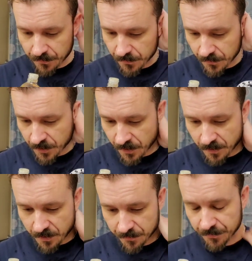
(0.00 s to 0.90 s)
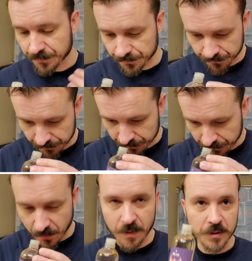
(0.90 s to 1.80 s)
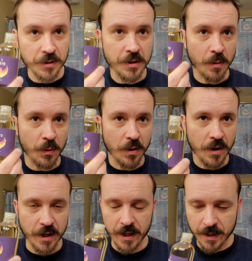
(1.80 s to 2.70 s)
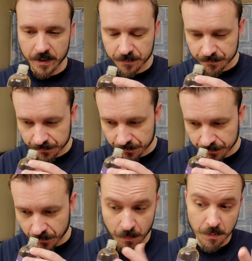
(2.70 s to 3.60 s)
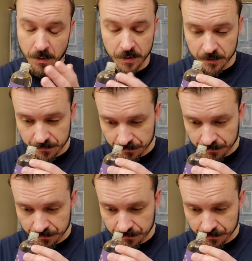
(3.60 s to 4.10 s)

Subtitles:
scent. Obviously, there's not real honey in it. Or maybe there is.